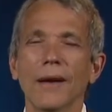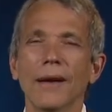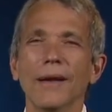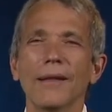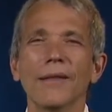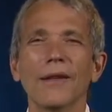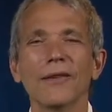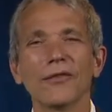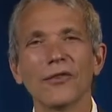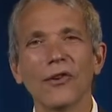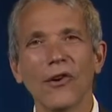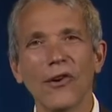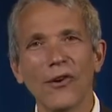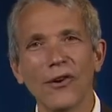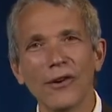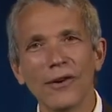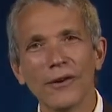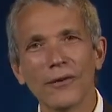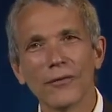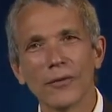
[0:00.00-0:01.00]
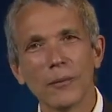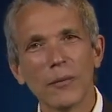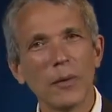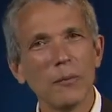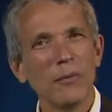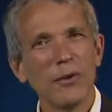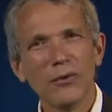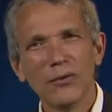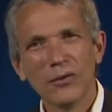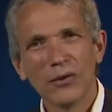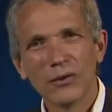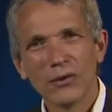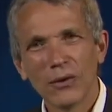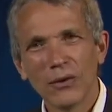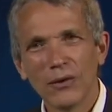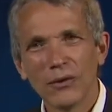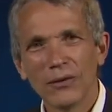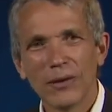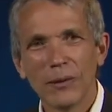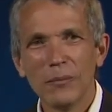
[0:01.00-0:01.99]
The song from the
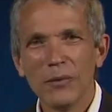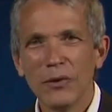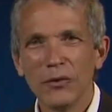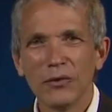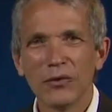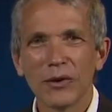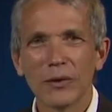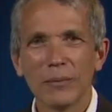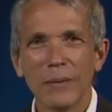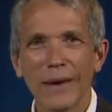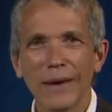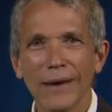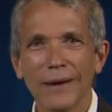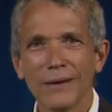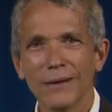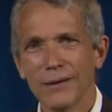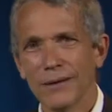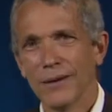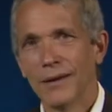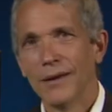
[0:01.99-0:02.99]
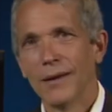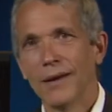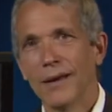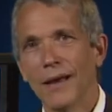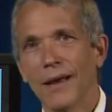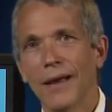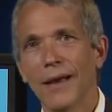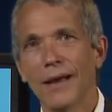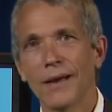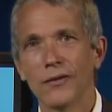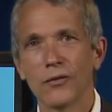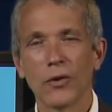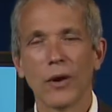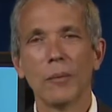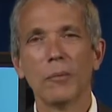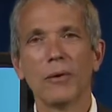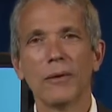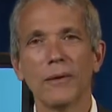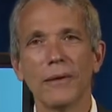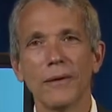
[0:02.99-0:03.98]
musical The Music Man, uh,
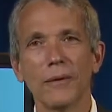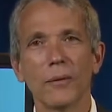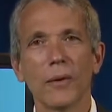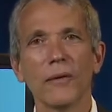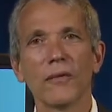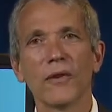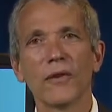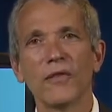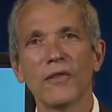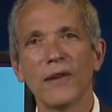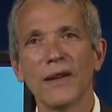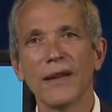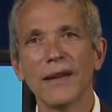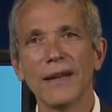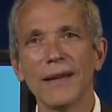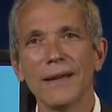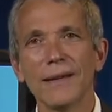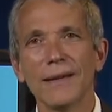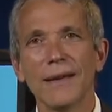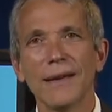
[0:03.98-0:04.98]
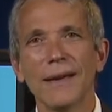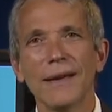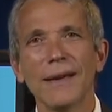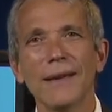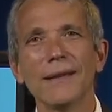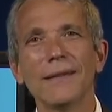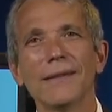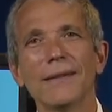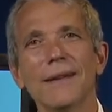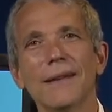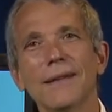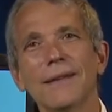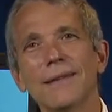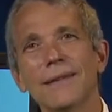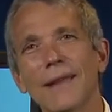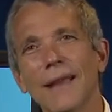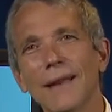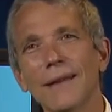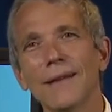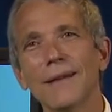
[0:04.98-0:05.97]
Trouble in River City, is an
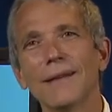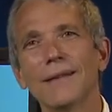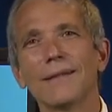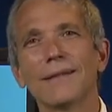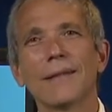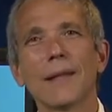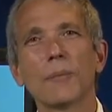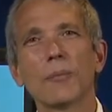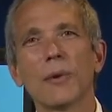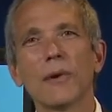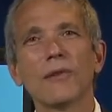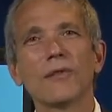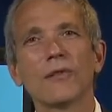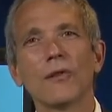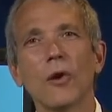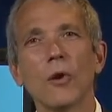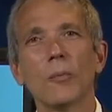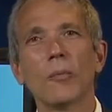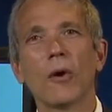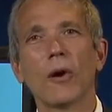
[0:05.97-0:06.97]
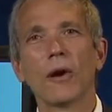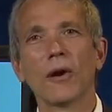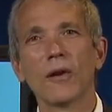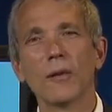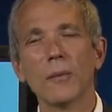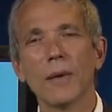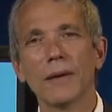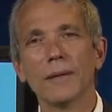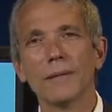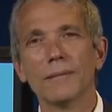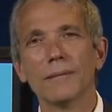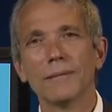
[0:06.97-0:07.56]
extended slippery slope argument.